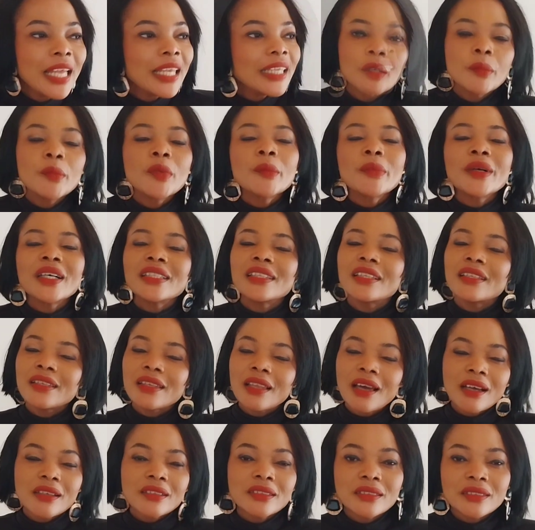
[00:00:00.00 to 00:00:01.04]
Remember the
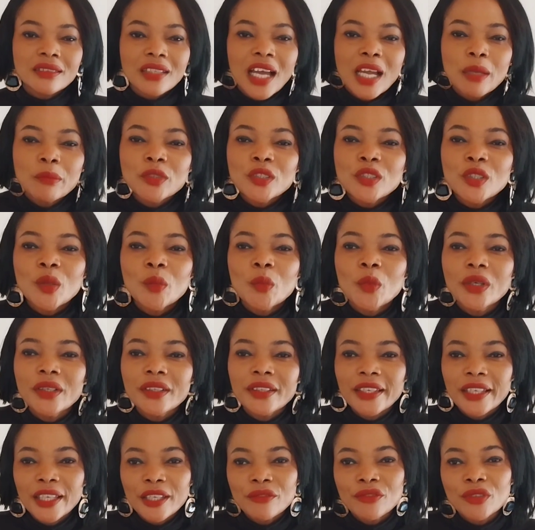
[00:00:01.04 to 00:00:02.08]
last time
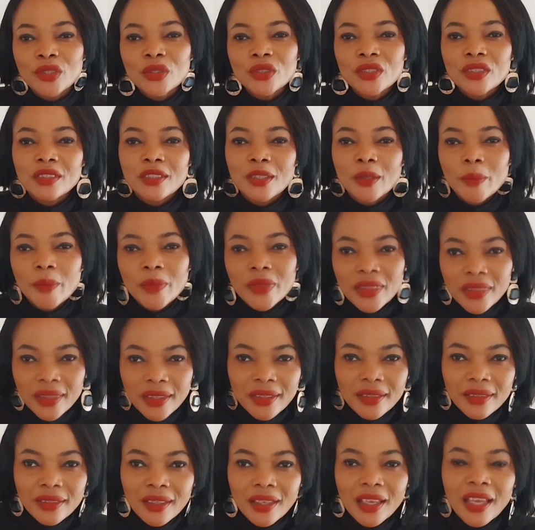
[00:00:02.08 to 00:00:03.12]
someone gave you
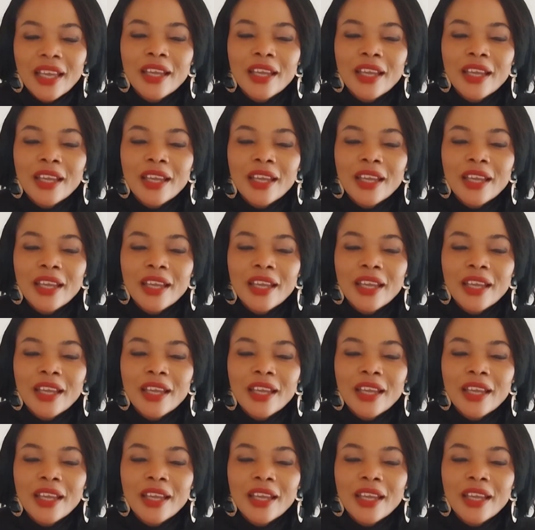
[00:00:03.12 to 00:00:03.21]
something?